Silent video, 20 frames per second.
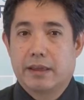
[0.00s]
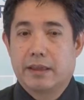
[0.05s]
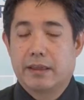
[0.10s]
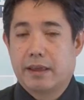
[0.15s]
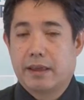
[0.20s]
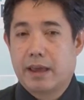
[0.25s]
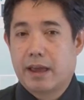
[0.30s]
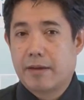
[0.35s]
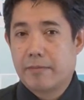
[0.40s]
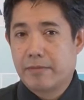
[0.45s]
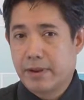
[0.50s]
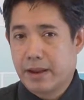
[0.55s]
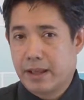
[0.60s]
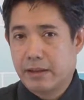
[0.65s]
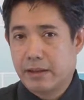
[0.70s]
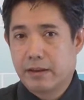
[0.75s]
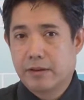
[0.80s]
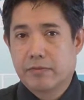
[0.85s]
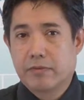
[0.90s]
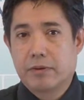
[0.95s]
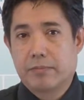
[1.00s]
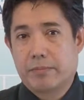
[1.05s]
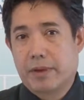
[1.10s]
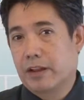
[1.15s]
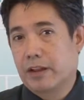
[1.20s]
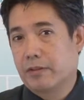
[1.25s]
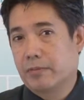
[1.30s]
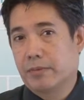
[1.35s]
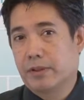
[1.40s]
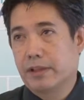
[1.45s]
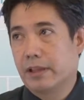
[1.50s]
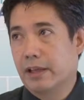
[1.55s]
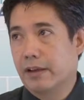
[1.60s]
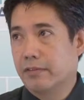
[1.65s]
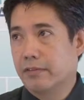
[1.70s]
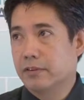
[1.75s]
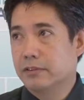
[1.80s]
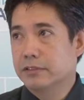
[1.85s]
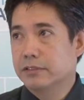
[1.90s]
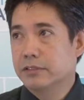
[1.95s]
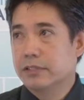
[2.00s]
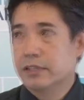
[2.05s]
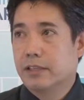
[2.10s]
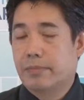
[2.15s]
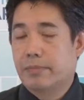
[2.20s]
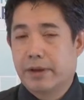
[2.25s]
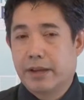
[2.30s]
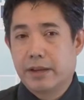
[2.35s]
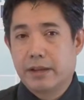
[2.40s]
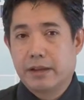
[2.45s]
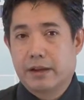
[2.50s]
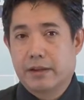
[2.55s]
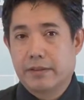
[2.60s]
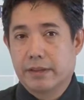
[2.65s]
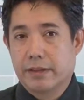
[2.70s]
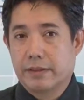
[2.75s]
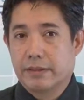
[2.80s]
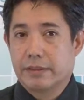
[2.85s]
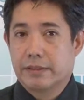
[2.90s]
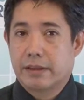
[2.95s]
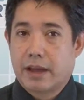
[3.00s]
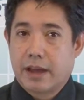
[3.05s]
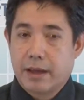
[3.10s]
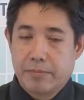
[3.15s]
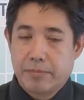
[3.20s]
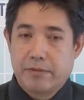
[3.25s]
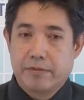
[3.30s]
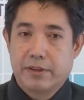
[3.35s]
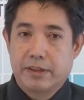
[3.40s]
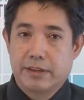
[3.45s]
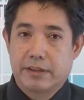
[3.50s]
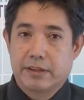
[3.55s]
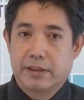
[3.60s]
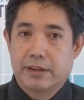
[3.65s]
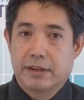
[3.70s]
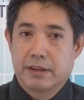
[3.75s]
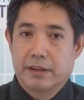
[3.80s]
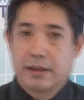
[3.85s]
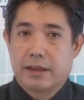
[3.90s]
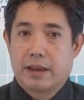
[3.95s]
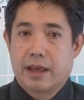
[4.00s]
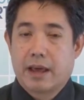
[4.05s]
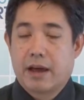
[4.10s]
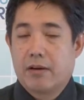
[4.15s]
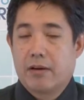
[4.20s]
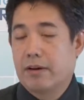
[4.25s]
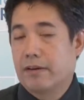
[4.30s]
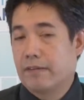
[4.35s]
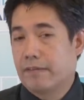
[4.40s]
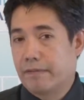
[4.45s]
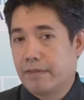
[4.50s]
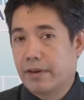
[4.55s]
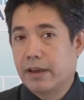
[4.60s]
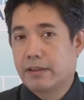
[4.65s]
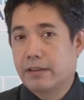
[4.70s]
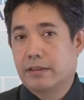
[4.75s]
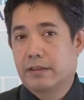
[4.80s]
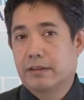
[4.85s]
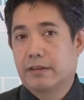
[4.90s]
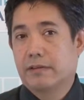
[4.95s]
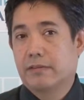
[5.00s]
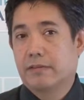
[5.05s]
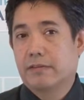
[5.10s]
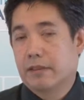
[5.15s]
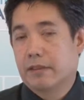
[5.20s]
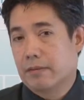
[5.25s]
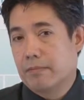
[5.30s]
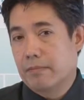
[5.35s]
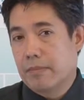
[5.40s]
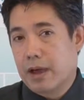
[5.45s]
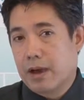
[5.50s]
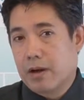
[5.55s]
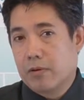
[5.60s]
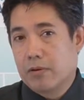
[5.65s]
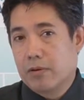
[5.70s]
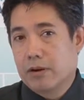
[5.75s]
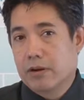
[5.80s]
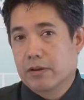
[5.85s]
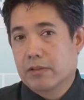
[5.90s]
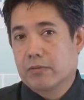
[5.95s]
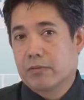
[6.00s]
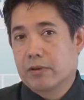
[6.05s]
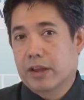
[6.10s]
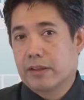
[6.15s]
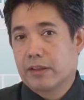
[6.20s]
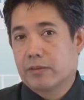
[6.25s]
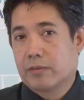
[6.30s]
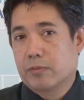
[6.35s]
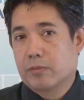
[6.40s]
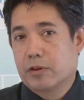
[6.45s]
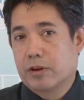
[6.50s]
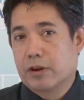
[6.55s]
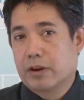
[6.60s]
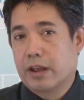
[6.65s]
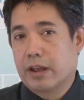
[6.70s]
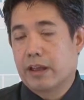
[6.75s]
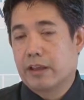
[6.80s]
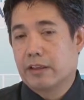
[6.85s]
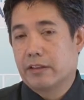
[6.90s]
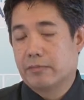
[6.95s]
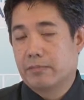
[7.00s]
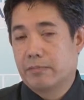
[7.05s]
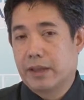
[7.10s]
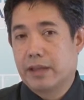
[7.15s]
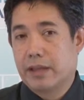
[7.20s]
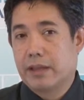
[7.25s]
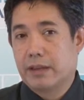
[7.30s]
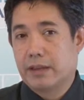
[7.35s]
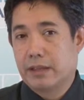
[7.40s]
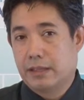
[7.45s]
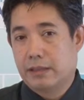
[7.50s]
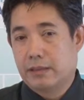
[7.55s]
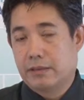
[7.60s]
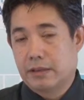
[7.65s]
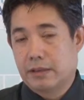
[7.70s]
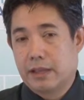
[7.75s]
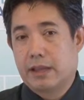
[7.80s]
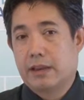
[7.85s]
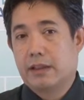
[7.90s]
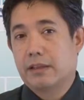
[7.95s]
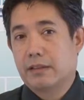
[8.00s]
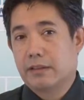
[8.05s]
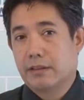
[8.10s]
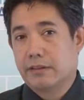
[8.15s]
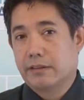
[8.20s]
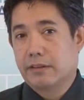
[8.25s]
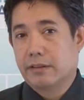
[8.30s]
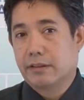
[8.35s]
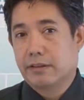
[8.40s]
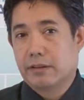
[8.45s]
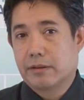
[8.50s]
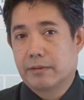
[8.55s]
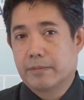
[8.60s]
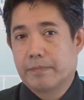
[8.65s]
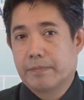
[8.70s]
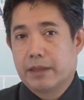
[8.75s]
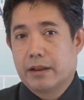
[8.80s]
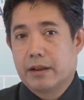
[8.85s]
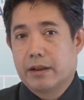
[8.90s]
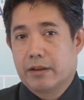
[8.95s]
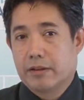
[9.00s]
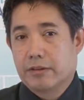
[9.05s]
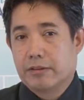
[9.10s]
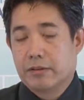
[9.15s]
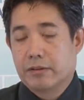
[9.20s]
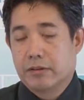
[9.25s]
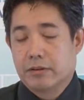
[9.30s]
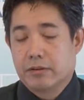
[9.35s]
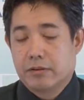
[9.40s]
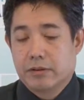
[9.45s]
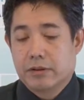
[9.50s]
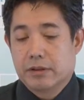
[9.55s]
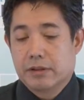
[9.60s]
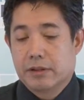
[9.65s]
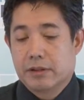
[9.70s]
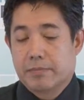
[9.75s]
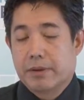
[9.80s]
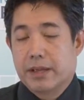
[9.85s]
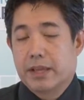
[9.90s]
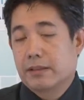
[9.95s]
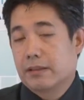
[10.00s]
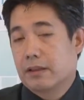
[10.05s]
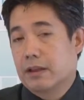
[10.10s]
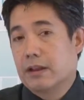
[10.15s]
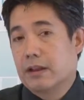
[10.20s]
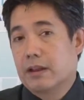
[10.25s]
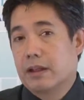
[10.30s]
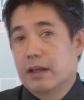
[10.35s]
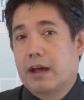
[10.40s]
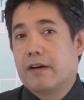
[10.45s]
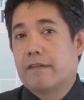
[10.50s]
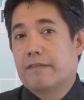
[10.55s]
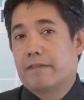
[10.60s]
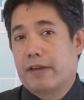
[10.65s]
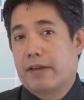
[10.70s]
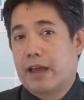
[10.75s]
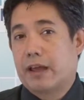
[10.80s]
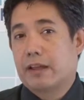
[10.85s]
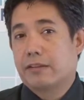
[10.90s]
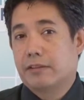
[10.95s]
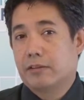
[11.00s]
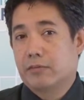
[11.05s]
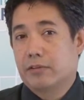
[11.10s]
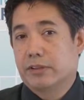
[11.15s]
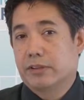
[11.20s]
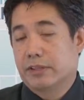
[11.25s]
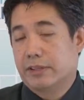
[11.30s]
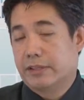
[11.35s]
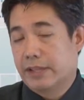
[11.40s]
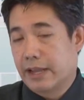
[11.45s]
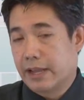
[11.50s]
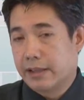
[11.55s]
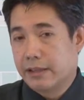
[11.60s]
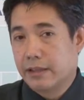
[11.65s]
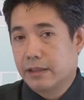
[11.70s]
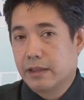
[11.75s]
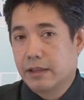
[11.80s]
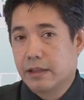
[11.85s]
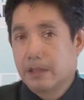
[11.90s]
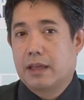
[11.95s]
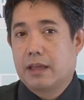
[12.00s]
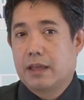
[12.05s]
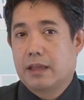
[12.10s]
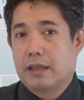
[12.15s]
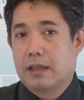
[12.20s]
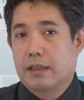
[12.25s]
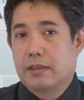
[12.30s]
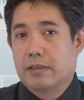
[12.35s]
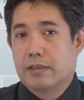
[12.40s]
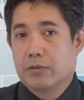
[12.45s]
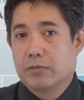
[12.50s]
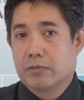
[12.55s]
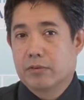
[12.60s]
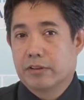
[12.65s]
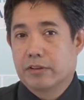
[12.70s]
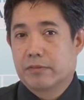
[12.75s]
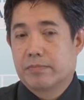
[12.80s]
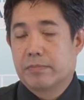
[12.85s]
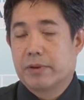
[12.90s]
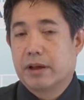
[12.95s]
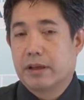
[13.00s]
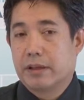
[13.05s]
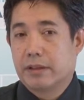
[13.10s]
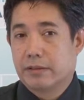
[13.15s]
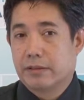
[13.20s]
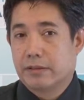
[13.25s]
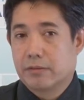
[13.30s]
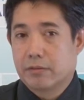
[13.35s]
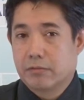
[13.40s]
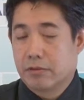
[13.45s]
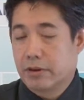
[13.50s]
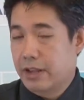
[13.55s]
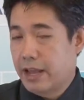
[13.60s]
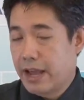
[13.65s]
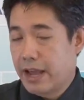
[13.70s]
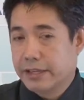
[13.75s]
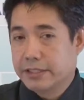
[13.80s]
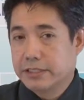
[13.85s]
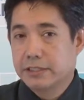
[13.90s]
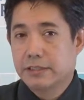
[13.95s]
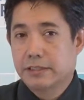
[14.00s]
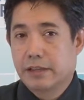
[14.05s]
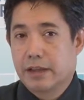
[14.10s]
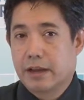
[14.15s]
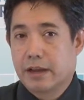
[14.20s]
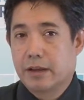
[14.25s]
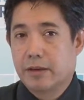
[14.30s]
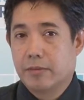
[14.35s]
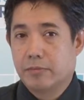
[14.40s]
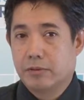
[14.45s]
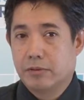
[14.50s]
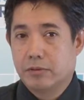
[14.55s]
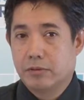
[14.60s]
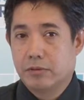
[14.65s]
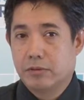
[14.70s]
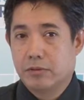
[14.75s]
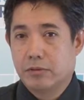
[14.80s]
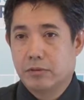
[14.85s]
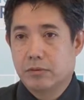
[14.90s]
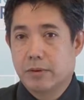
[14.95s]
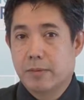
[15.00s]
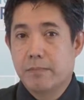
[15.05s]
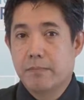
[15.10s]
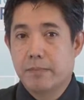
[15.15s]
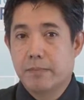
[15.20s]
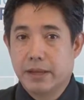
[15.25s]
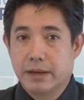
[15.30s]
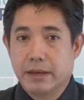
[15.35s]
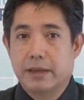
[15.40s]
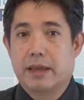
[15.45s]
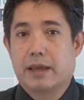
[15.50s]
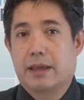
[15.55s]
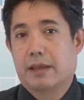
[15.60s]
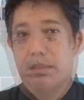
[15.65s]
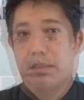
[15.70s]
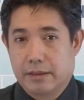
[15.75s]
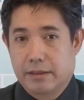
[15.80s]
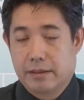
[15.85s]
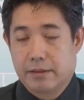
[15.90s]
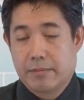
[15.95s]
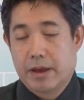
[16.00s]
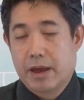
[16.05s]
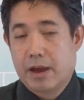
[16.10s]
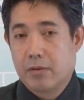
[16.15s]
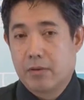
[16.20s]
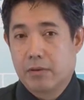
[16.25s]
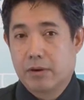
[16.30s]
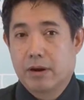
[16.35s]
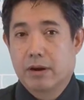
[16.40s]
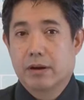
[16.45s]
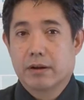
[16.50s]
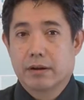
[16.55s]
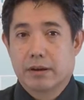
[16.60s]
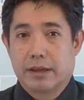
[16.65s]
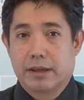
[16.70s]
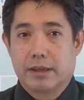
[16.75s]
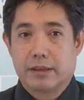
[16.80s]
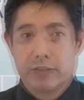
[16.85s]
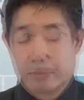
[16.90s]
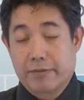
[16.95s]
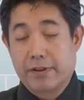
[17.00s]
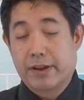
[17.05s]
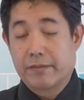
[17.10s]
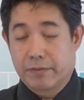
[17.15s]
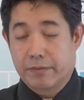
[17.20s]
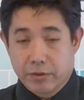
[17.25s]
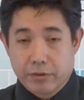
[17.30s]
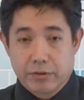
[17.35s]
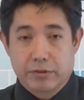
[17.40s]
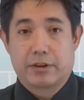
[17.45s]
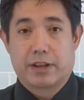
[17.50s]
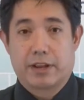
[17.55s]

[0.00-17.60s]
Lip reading: and they happen at different management levels, depending on the type of incident and how effective the malware or the ransomware has been into getting in the system, and also depends on how fast it was detected and the response reaction time to mitigate the malware and prevent further